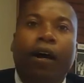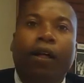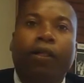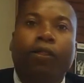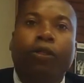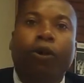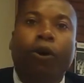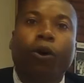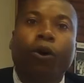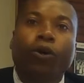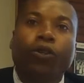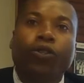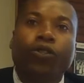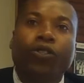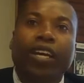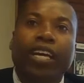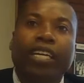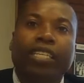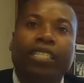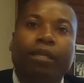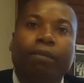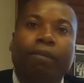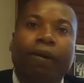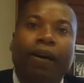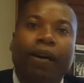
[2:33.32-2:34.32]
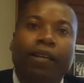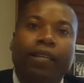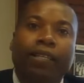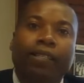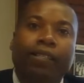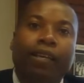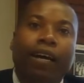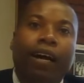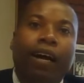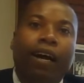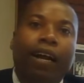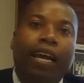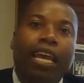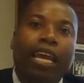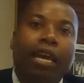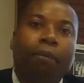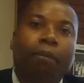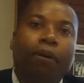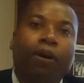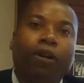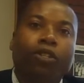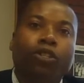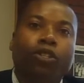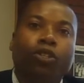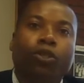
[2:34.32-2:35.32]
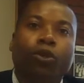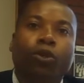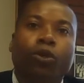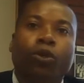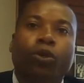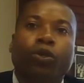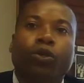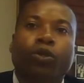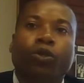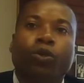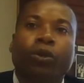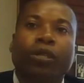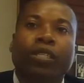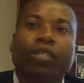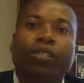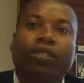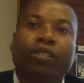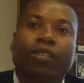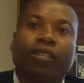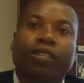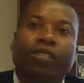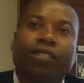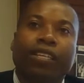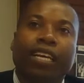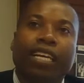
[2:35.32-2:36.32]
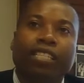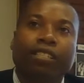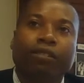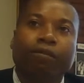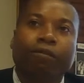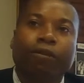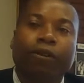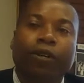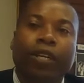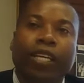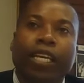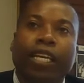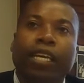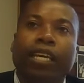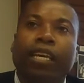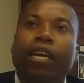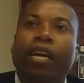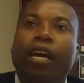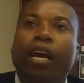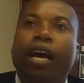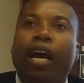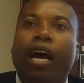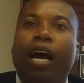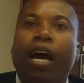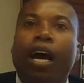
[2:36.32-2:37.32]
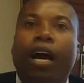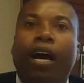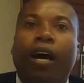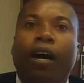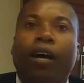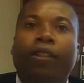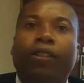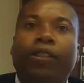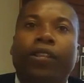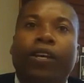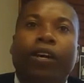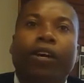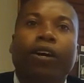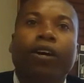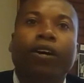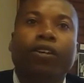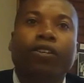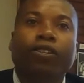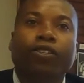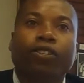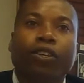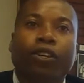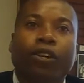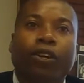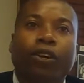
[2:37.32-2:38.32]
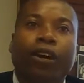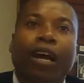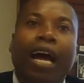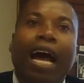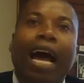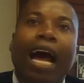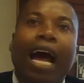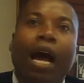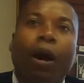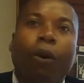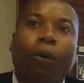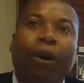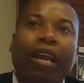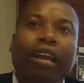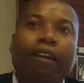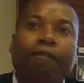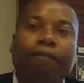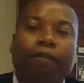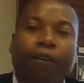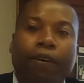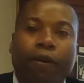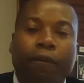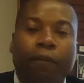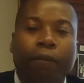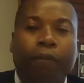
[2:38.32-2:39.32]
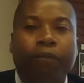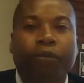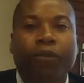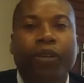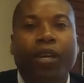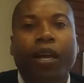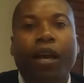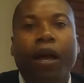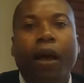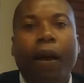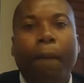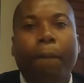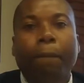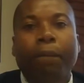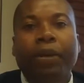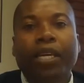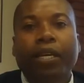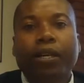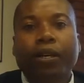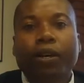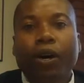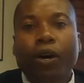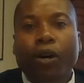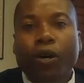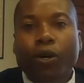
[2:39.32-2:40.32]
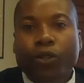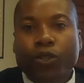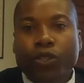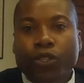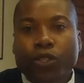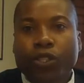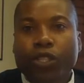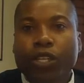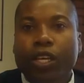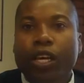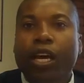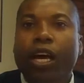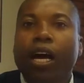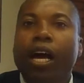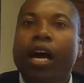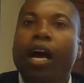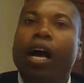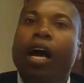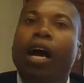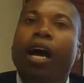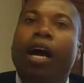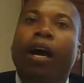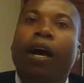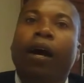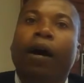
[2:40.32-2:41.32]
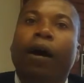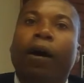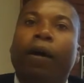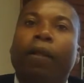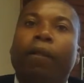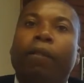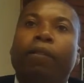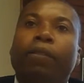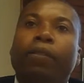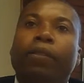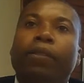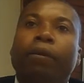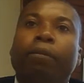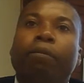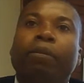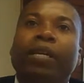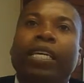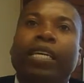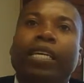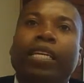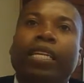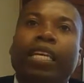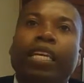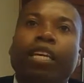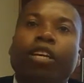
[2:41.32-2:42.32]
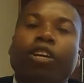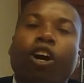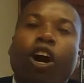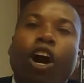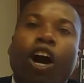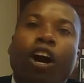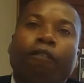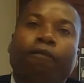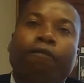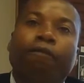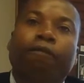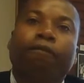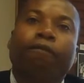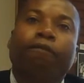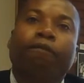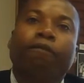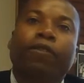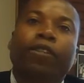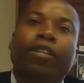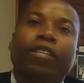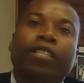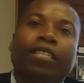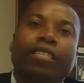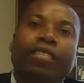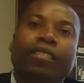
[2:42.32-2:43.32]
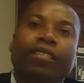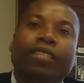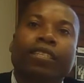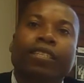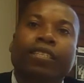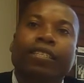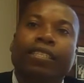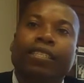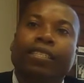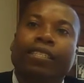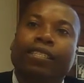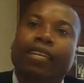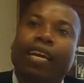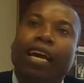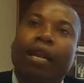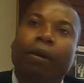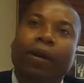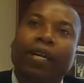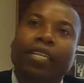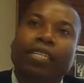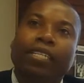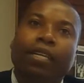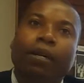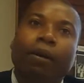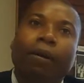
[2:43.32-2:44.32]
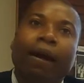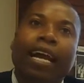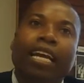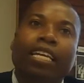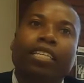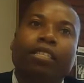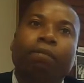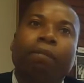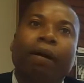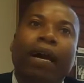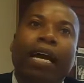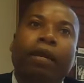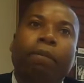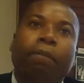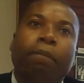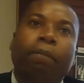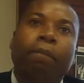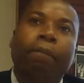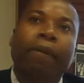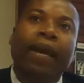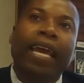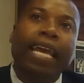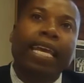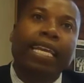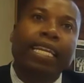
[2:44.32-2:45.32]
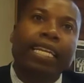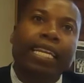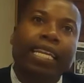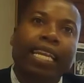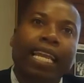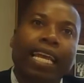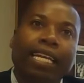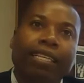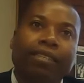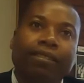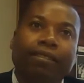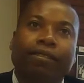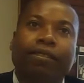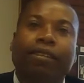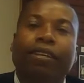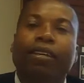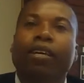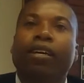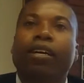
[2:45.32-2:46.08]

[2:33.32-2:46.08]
those antibiotics are able to treat successfully the ulcer. However, because the beginning of the disease is characterized by painless